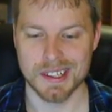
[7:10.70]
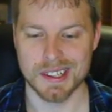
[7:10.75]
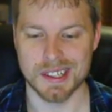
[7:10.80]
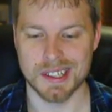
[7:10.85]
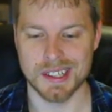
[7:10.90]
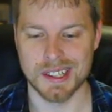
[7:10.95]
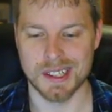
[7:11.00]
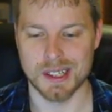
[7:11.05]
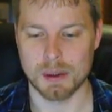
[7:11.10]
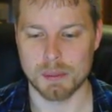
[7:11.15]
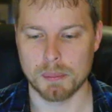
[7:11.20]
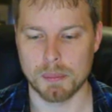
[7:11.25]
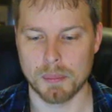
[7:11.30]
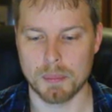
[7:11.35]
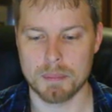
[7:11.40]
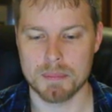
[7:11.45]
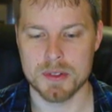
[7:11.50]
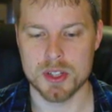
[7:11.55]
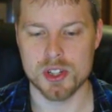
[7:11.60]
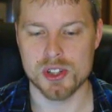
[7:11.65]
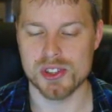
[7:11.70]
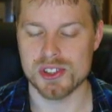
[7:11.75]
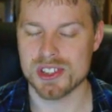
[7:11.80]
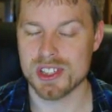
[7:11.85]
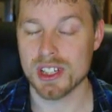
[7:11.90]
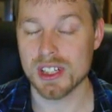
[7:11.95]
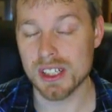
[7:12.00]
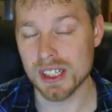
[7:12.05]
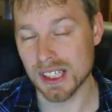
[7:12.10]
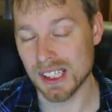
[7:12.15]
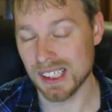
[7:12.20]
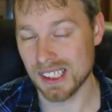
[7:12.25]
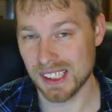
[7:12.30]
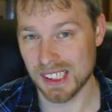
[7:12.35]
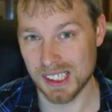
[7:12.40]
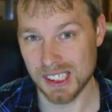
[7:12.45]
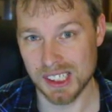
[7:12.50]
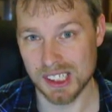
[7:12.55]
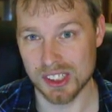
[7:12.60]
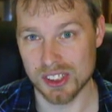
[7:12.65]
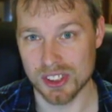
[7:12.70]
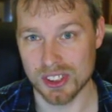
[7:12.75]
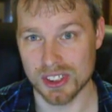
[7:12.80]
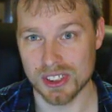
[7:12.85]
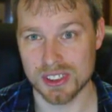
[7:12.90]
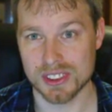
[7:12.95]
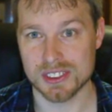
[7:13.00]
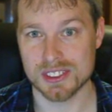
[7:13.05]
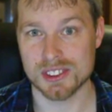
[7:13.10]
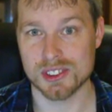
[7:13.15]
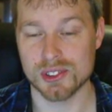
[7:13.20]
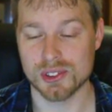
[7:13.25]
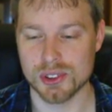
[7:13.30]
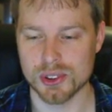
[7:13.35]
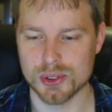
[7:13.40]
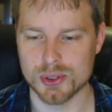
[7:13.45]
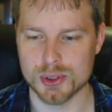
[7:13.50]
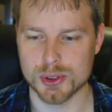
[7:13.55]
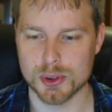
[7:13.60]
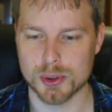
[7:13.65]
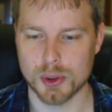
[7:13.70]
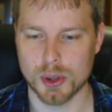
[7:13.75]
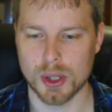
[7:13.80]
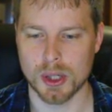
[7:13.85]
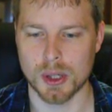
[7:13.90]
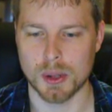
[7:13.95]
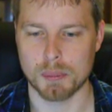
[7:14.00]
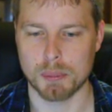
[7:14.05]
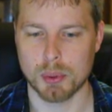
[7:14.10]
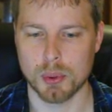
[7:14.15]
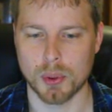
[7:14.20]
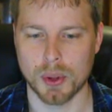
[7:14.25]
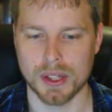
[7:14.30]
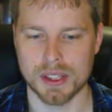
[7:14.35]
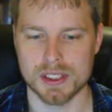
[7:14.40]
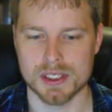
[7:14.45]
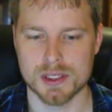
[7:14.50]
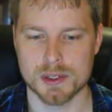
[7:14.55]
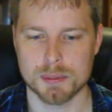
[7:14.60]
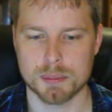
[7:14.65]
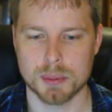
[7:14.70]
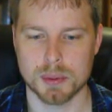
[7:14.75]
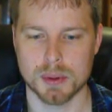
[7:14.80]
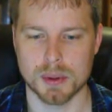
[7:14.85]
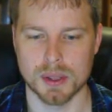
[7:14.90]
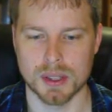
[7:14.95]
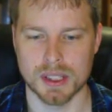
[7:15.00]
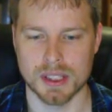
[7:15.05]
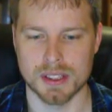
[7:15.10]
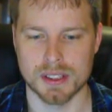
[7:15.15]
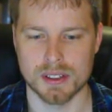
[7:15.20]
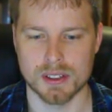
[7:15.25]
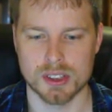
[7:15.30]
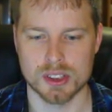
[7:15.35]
Um, you can set it in here to use uh, points plugin.